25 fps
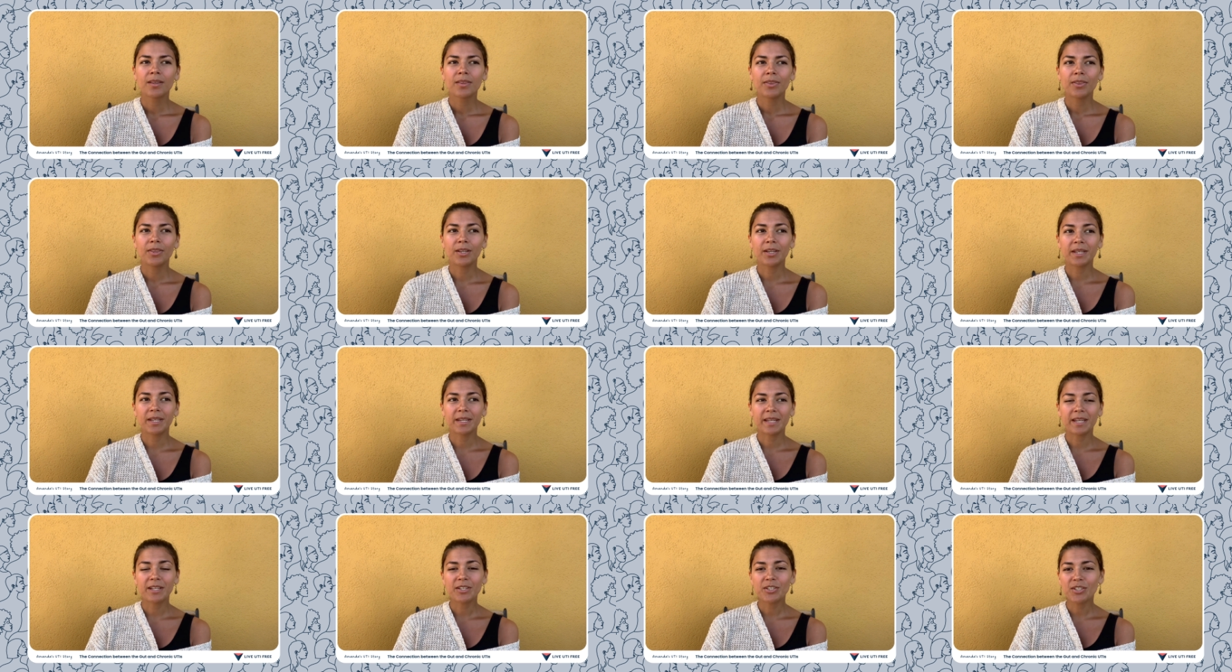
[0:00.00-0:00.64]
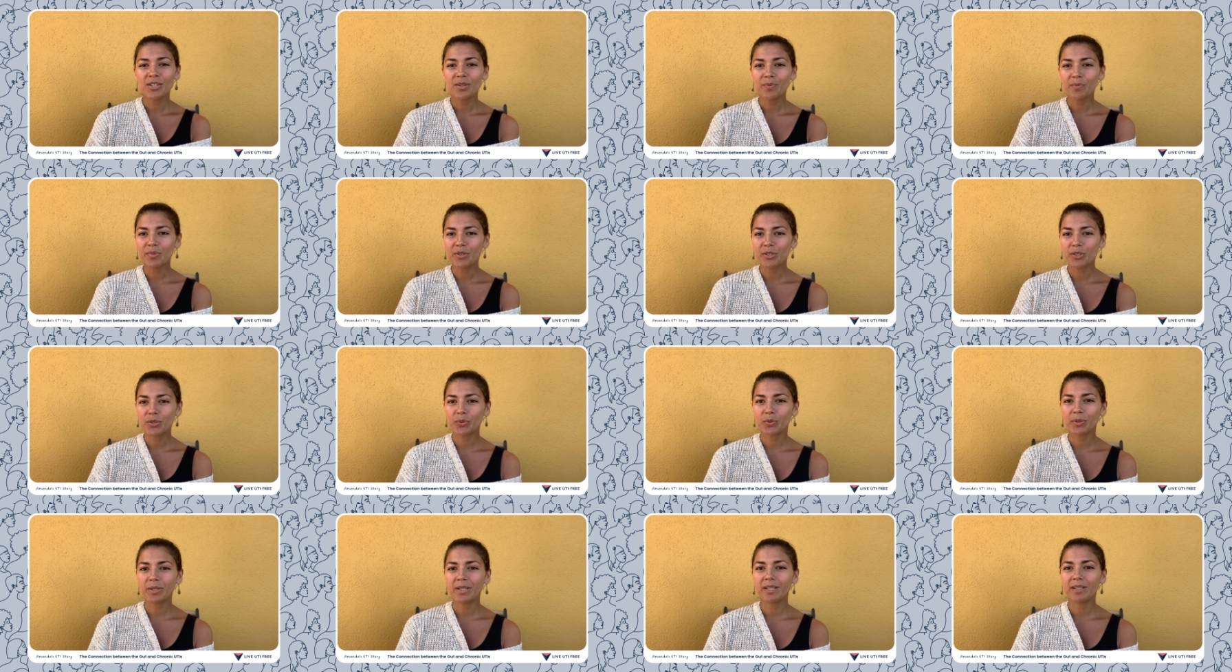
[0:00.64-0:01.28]
The connection
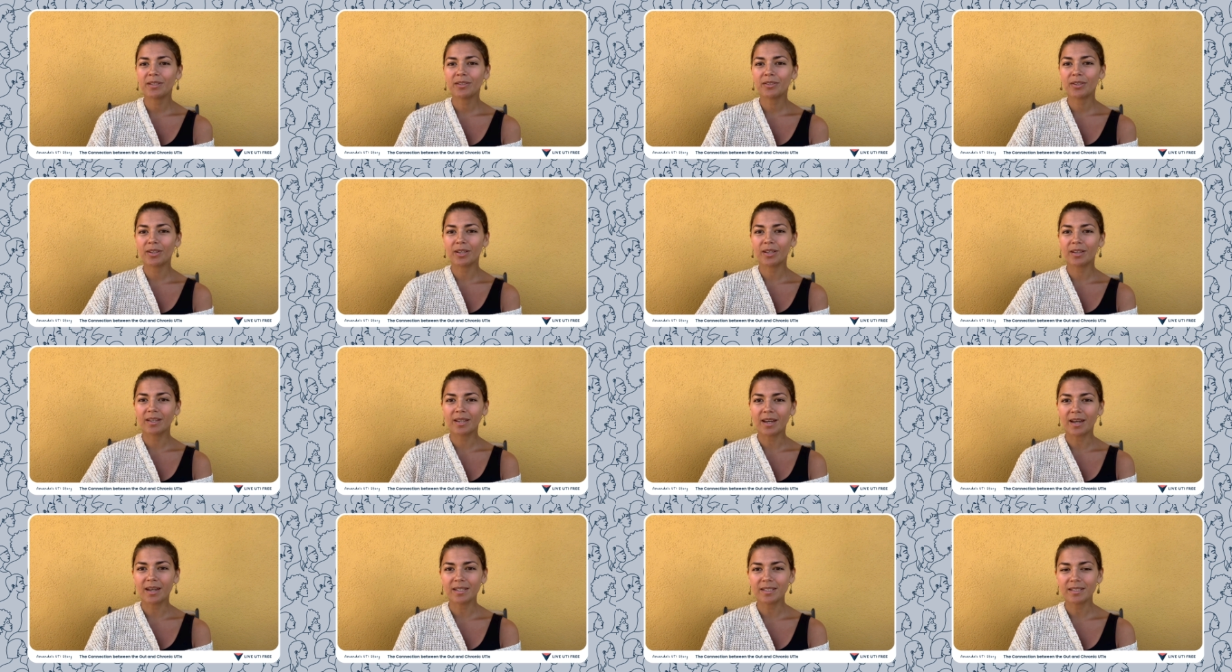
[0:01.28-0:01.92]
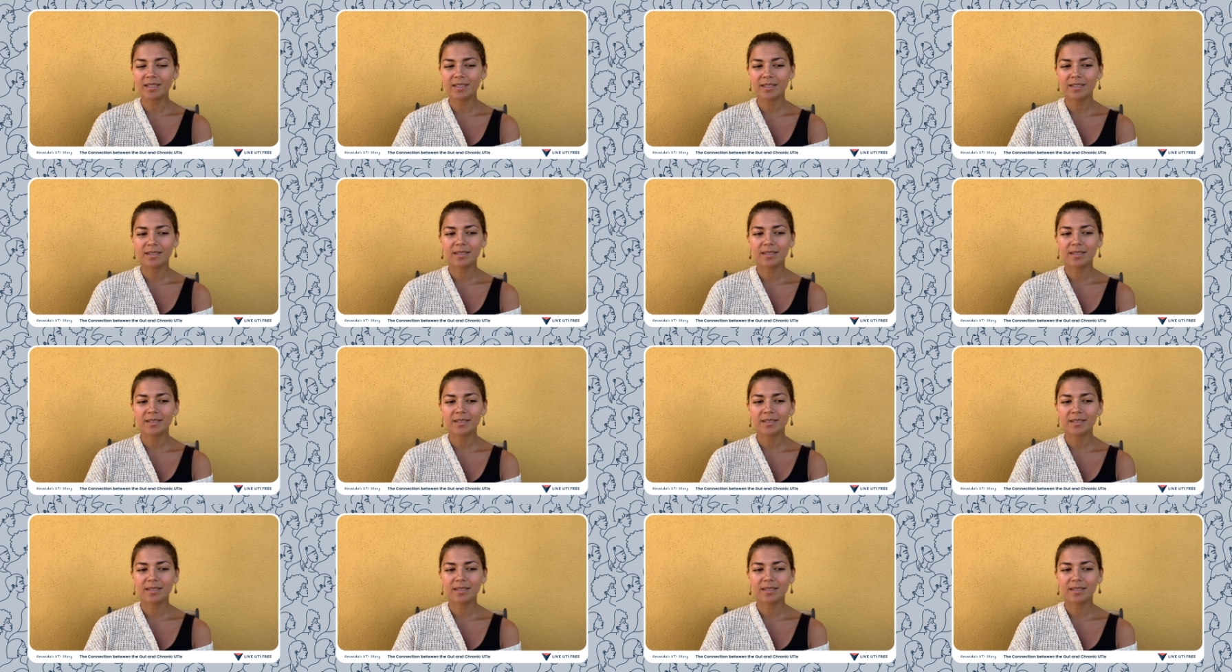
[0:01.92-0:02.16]
between the gut